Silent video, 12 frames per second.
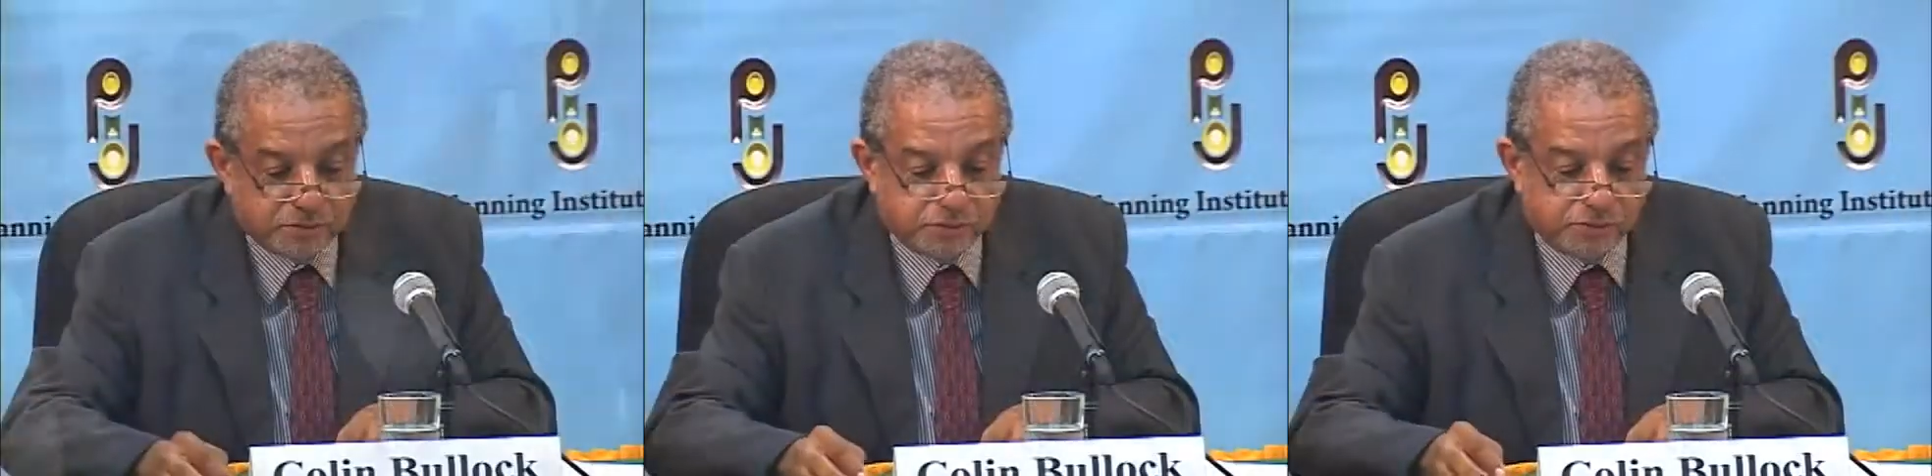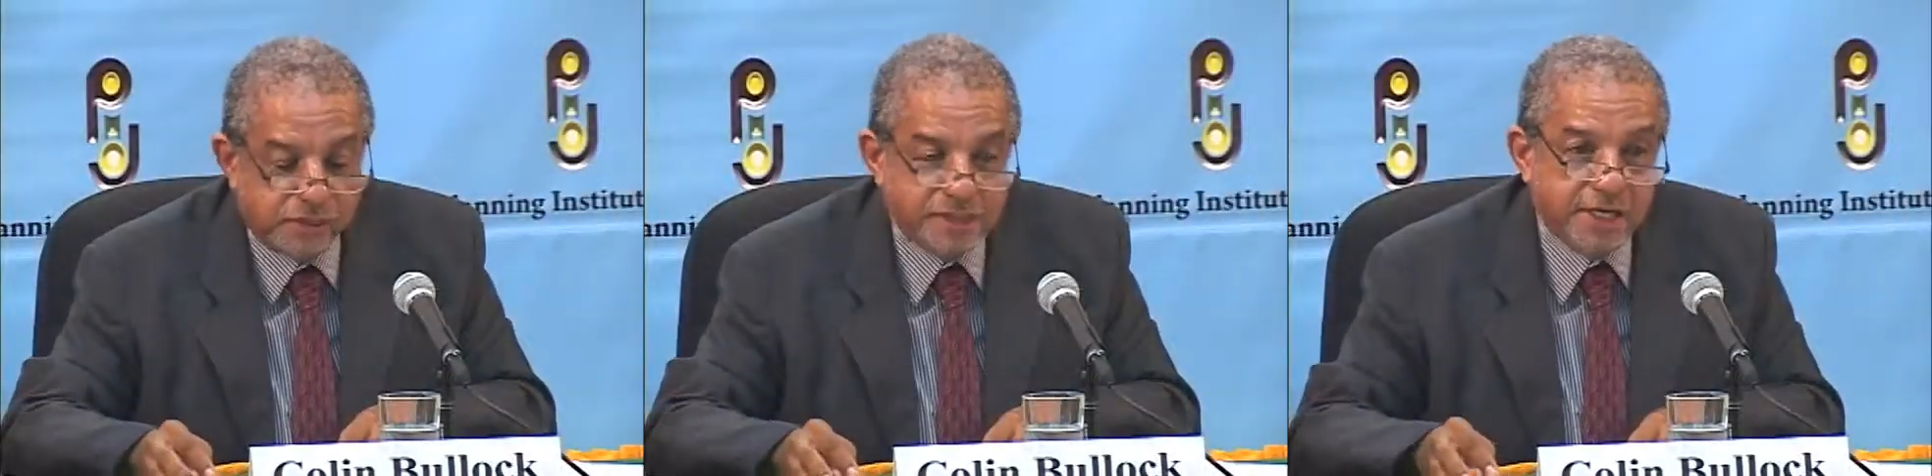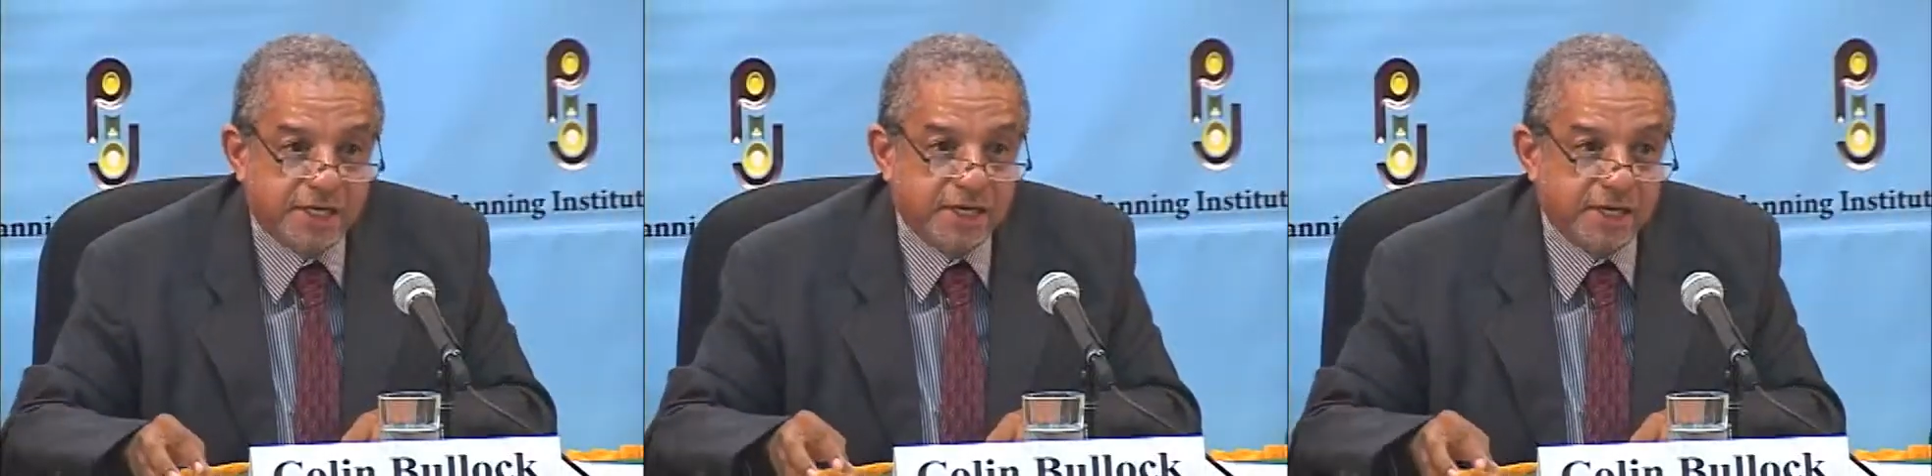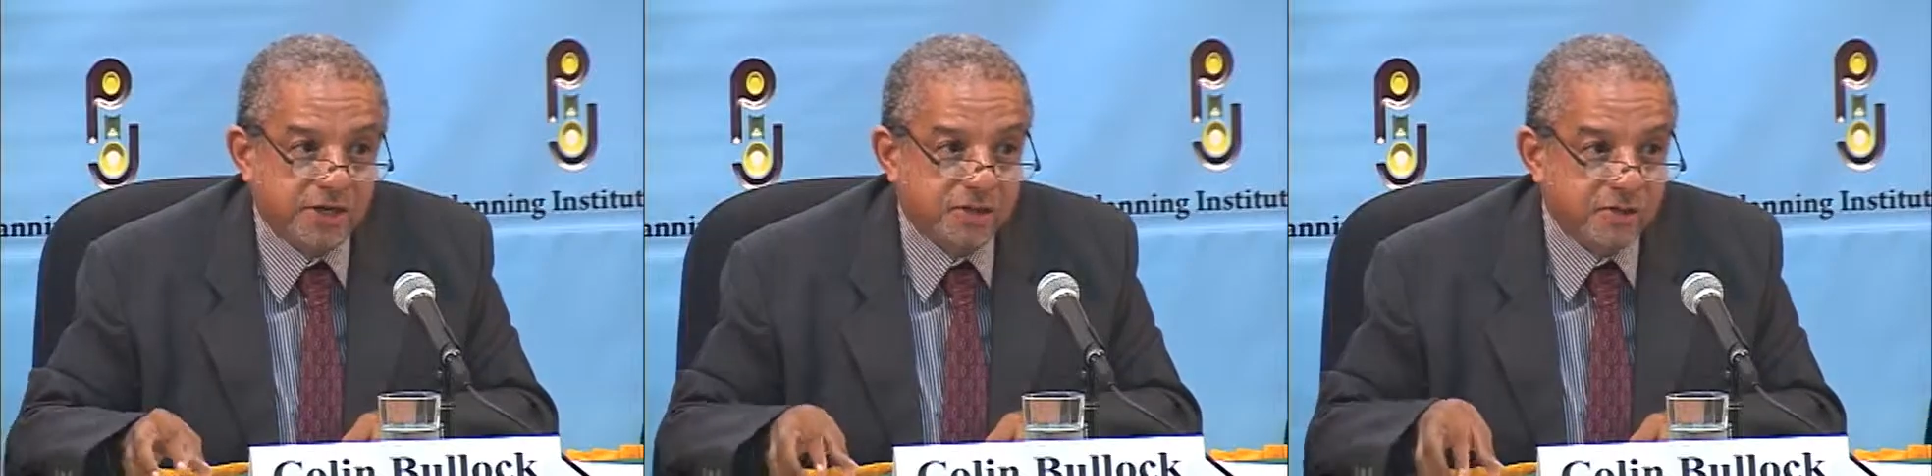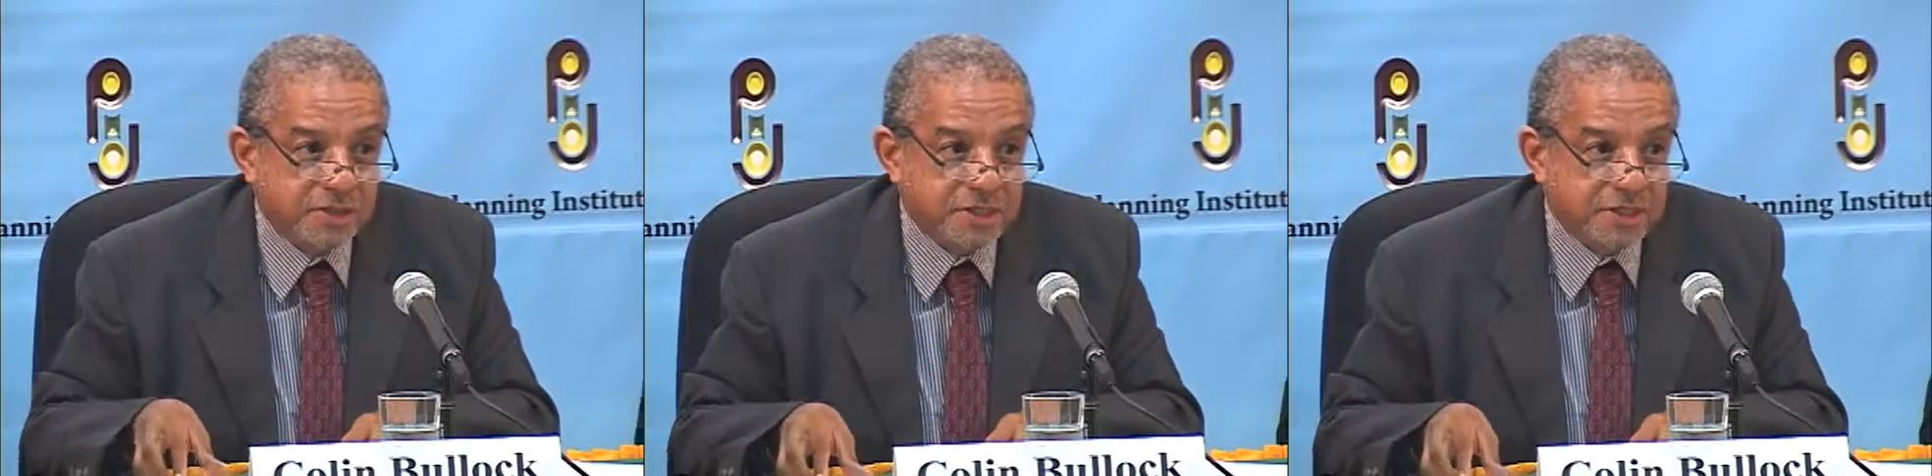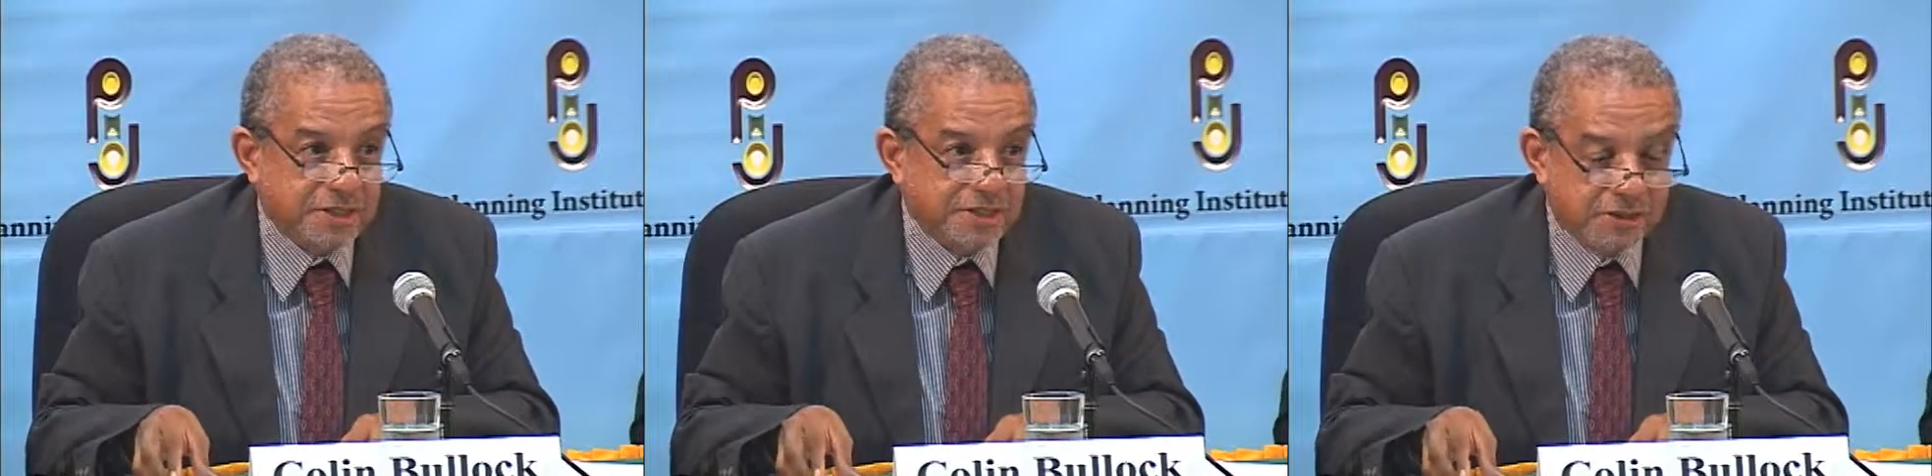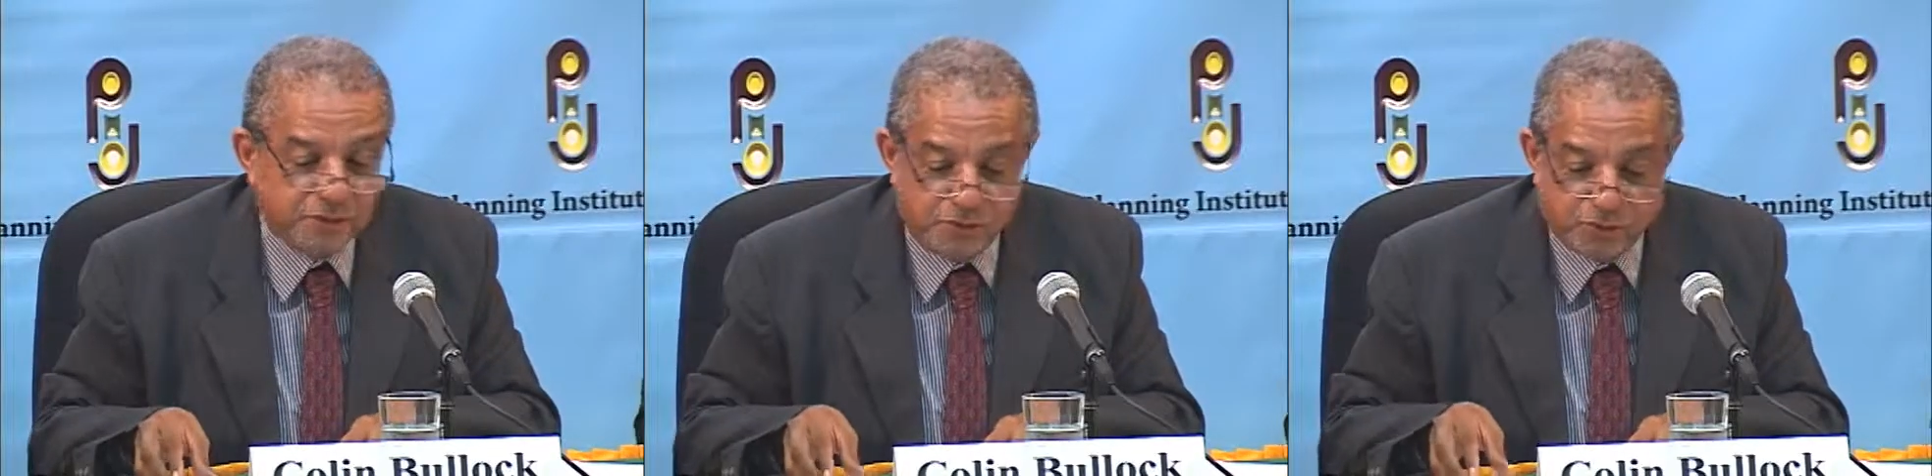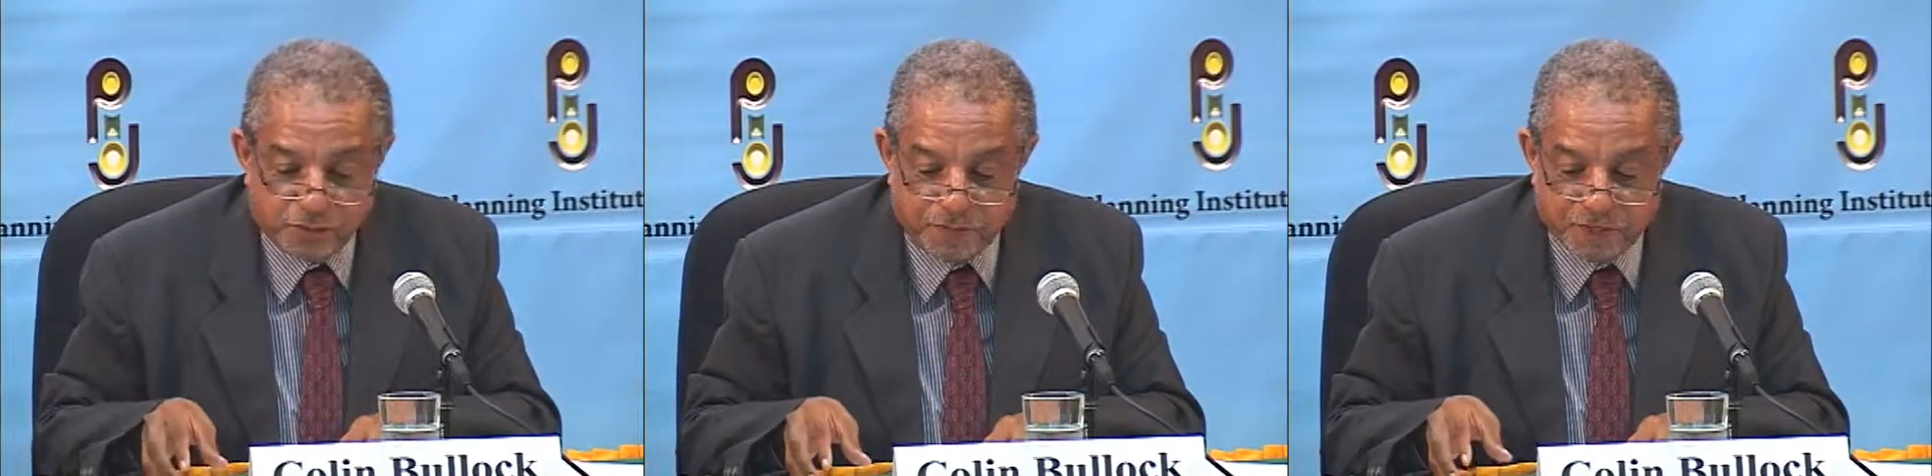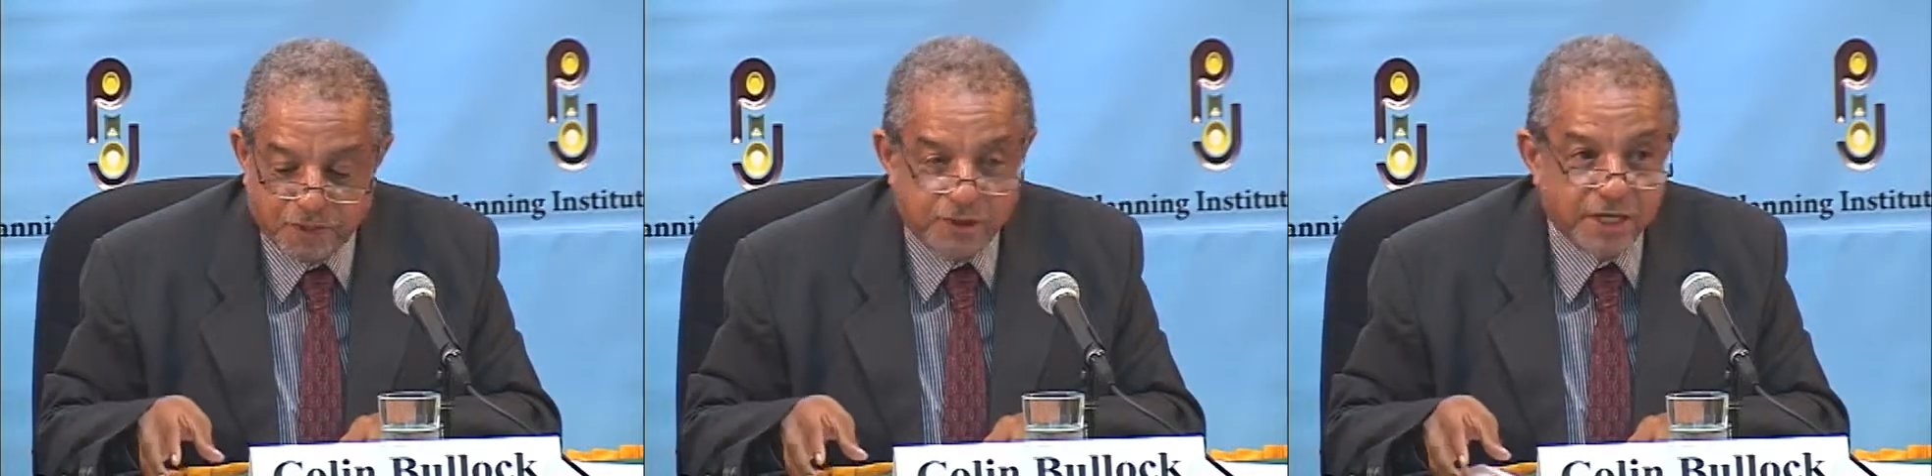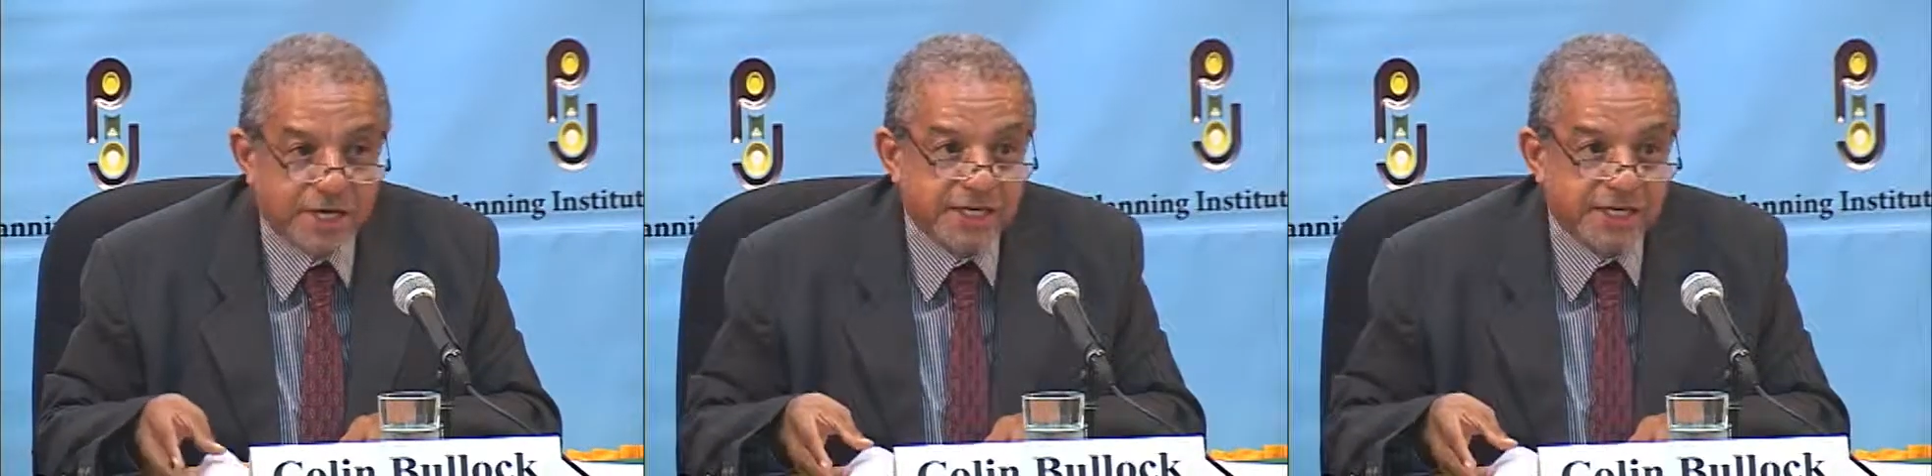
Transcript: for the July to September quarter,